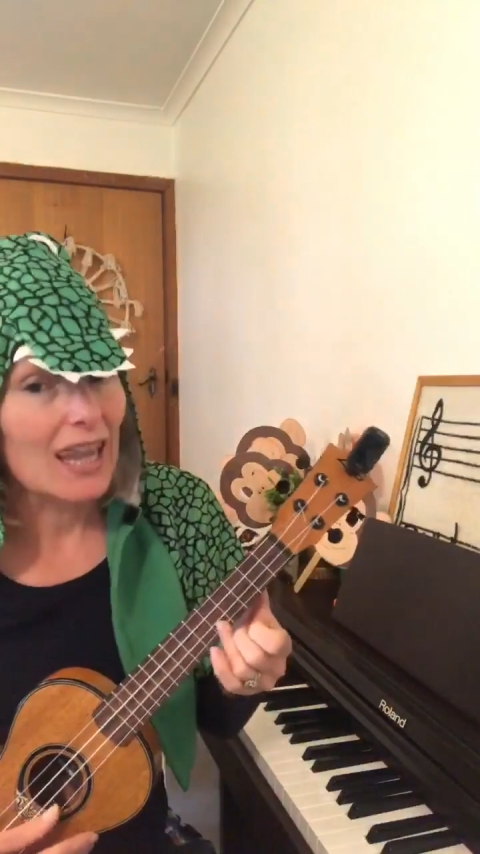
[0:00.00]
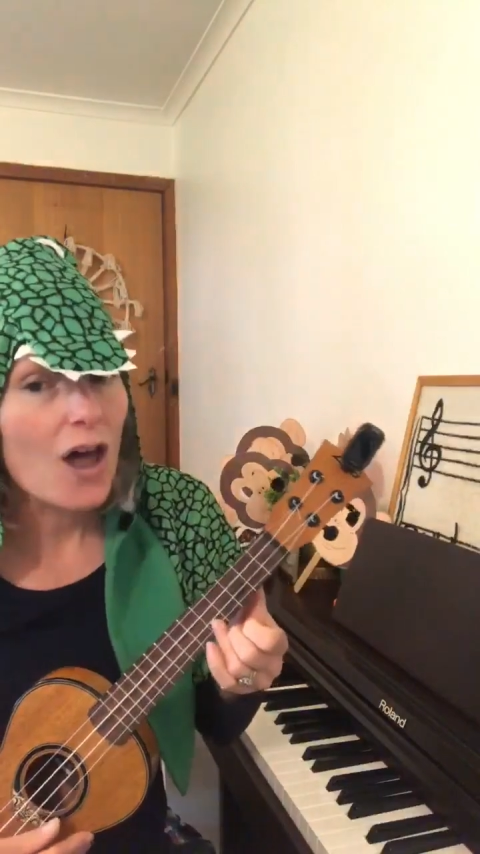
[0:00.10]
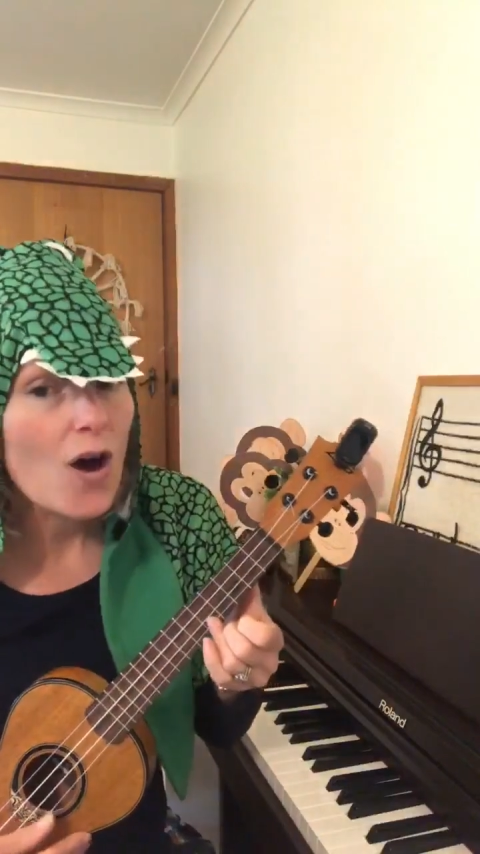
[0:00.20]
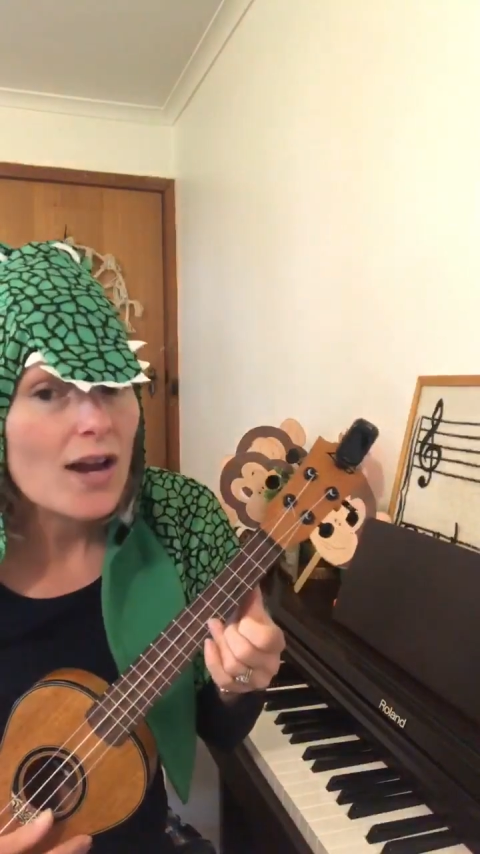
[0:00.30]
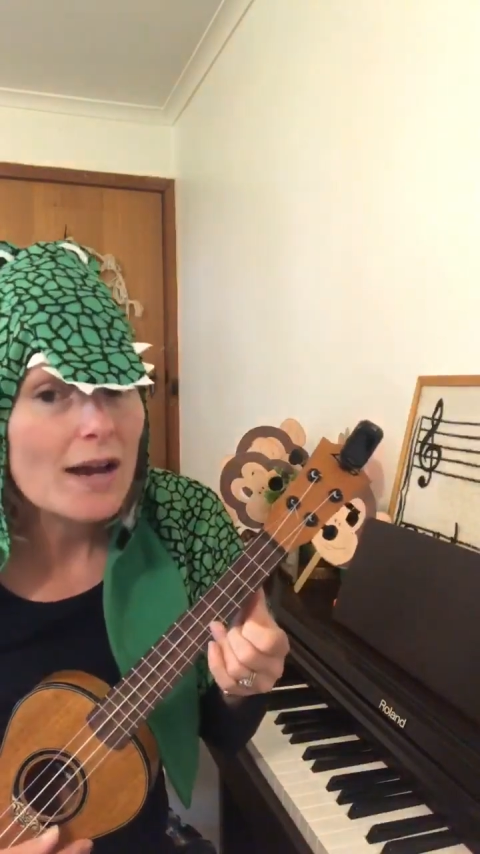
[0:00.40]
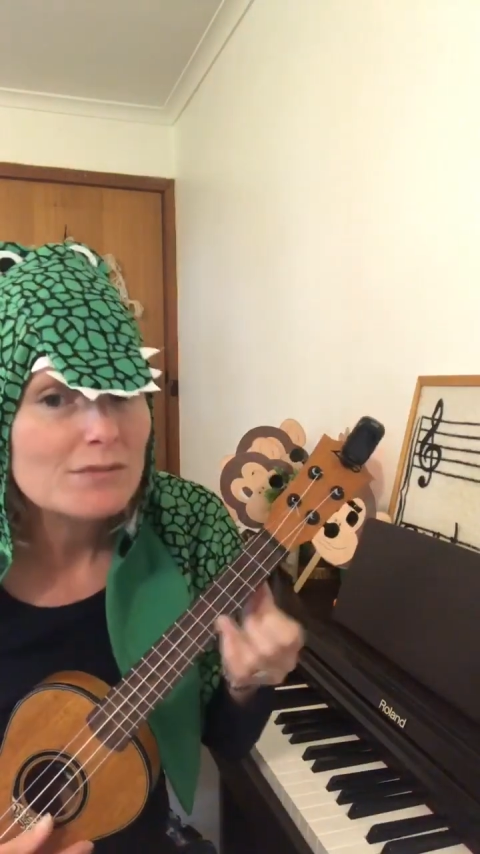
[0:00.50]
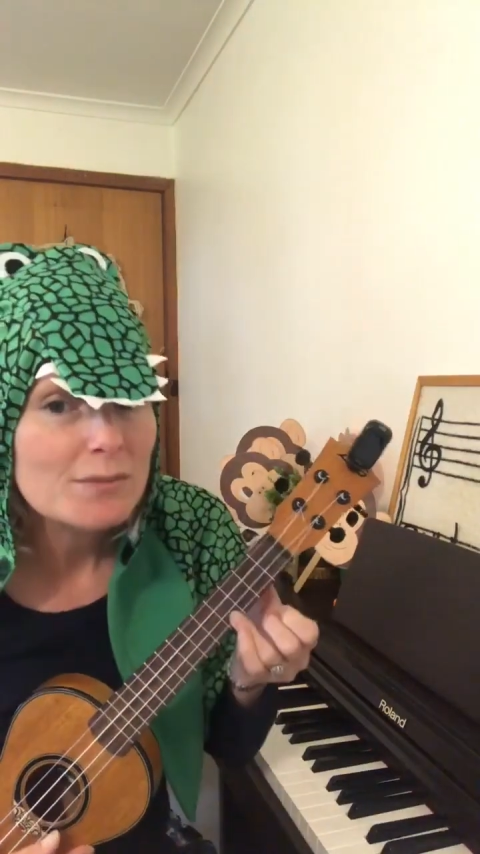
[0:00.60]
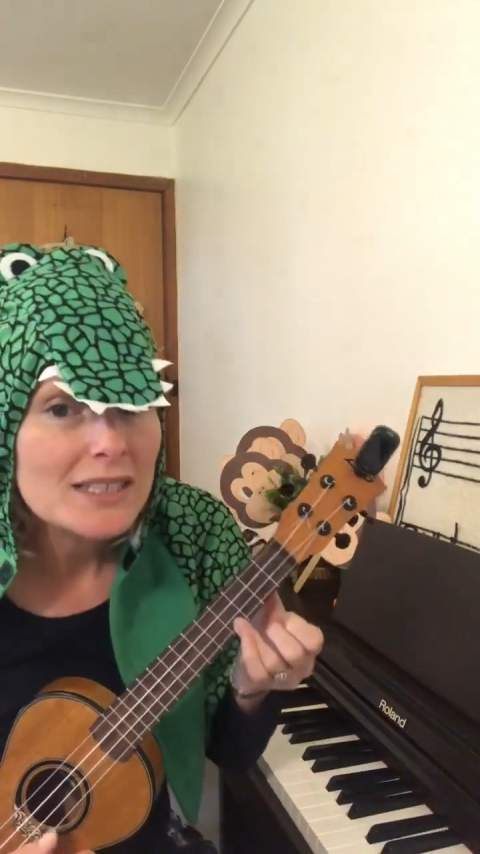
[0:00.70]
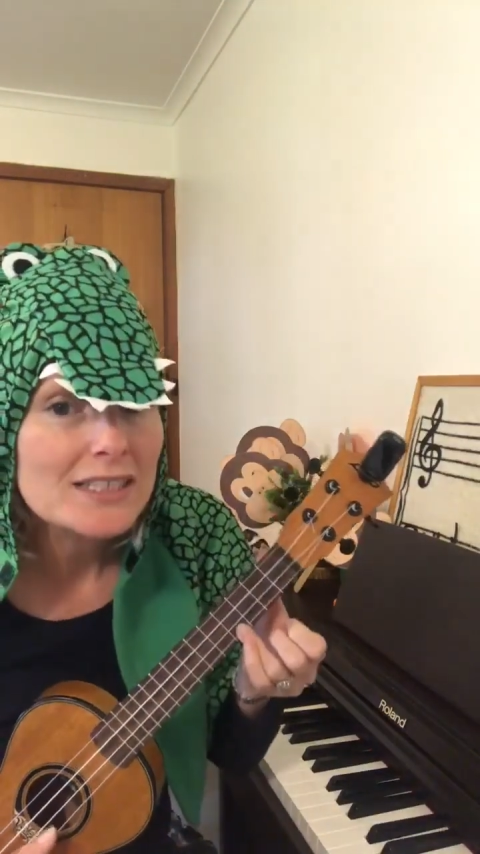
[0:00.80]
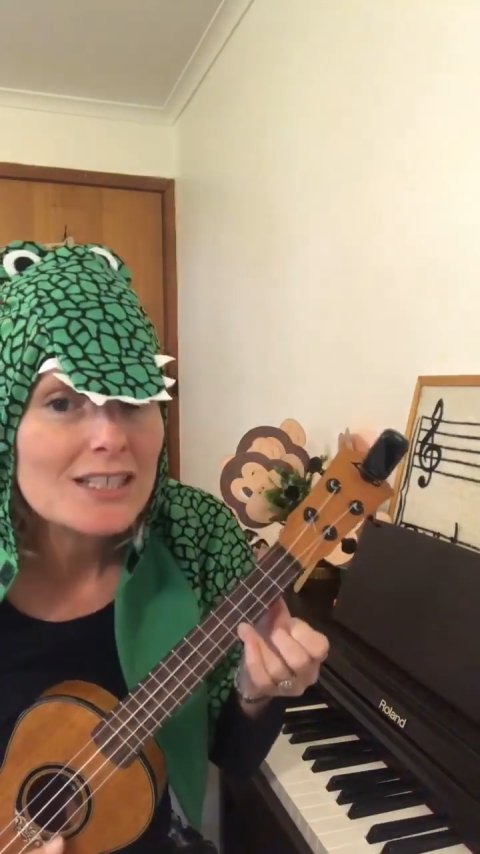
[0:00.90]
Along comes
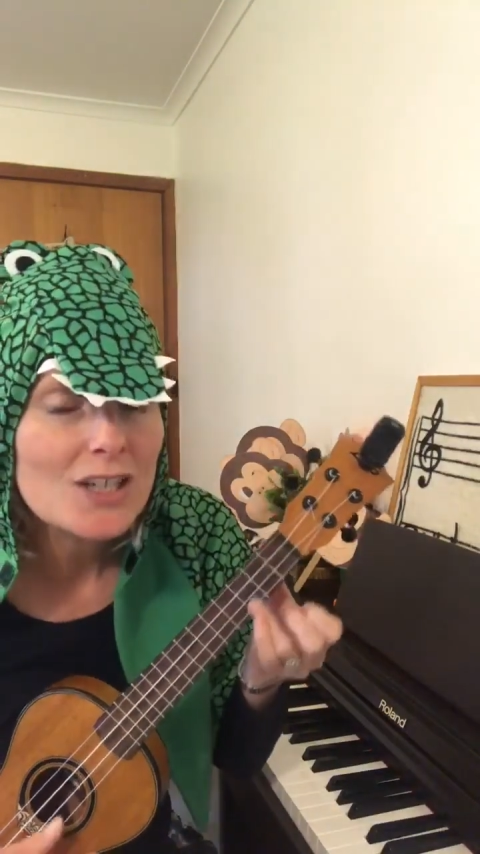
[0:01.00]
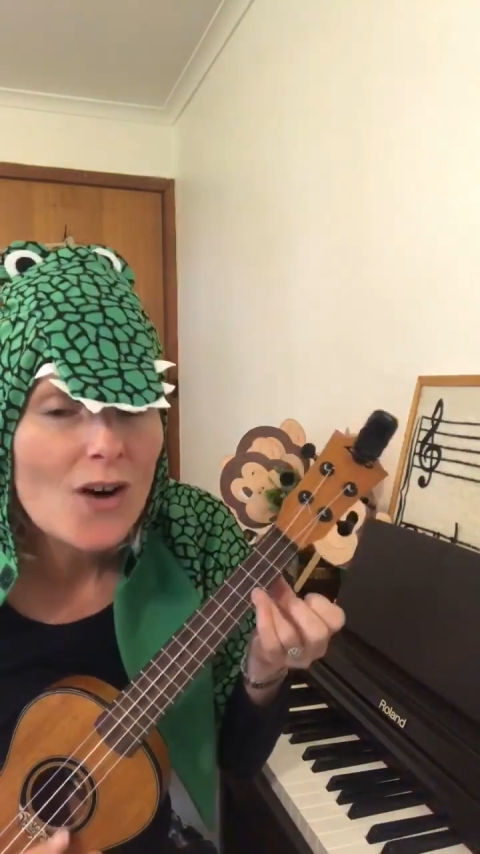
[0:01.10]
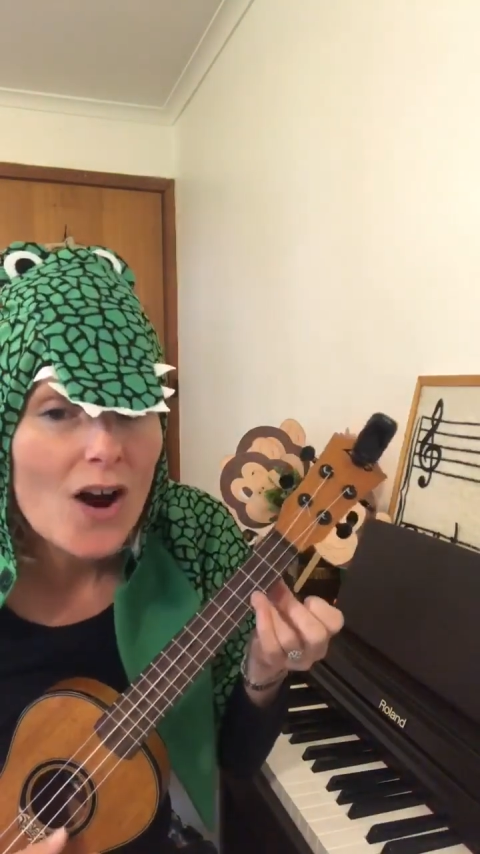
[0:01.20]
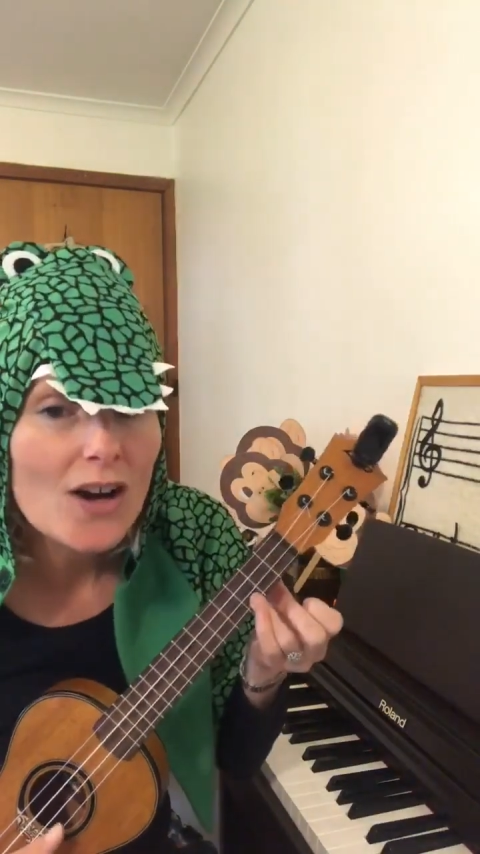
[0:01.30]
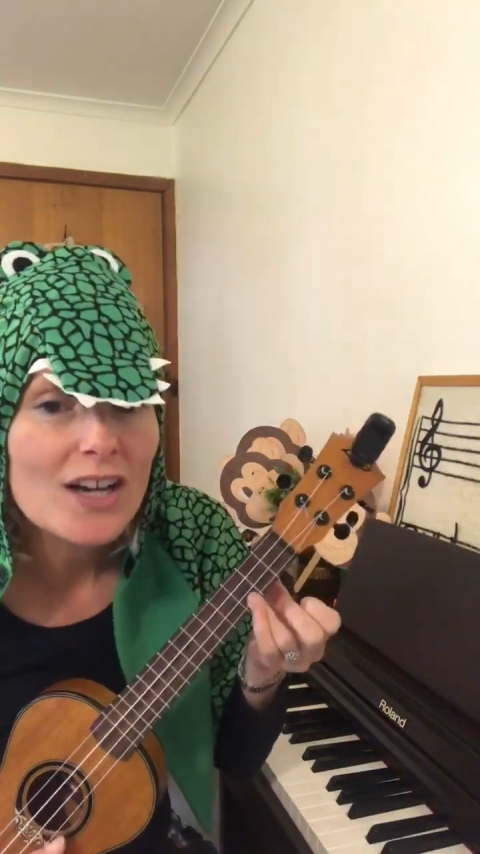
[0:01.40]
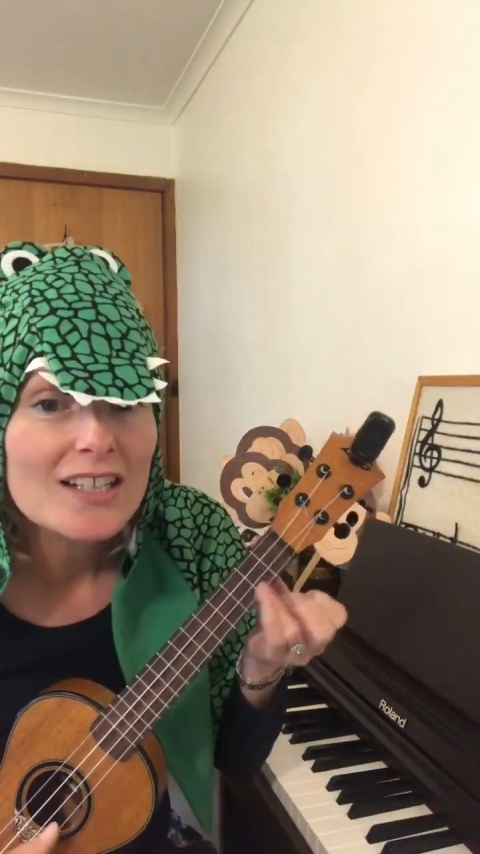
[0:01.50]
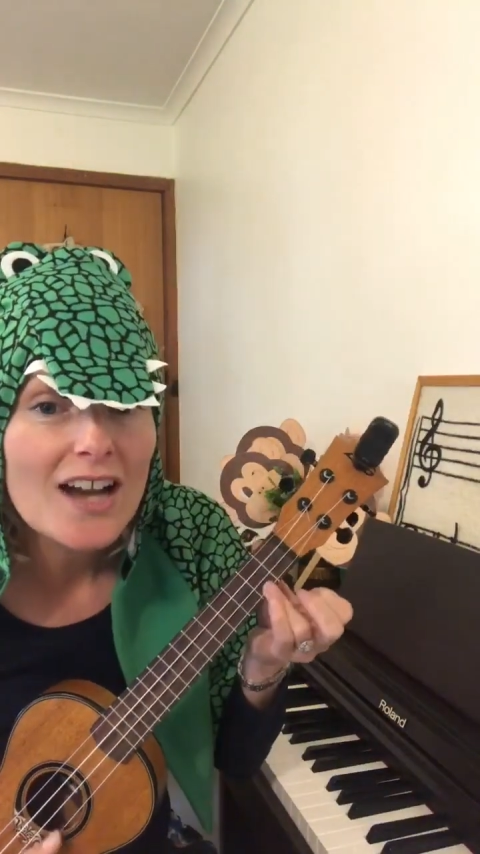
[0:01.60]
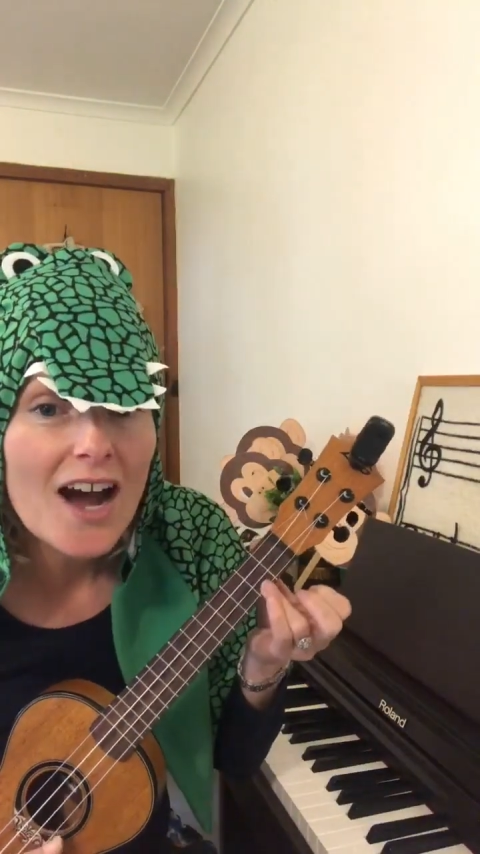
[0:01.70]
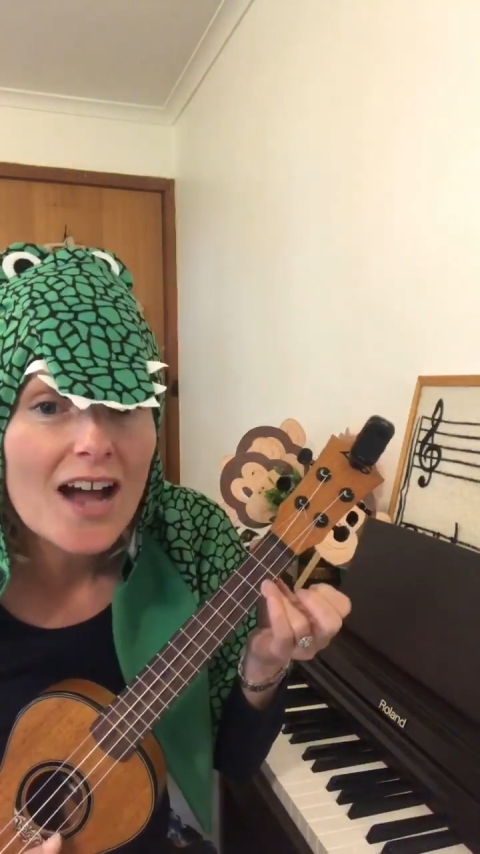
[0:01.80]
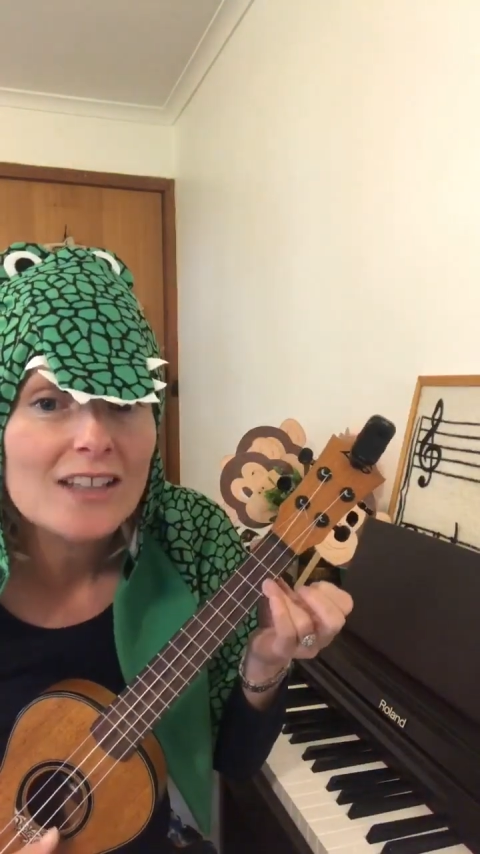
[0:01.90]
Mr.
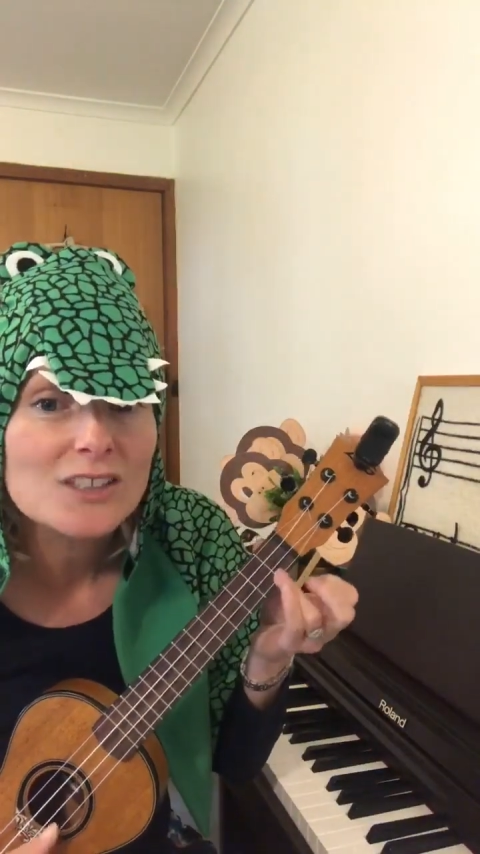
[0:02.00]
Crocodile,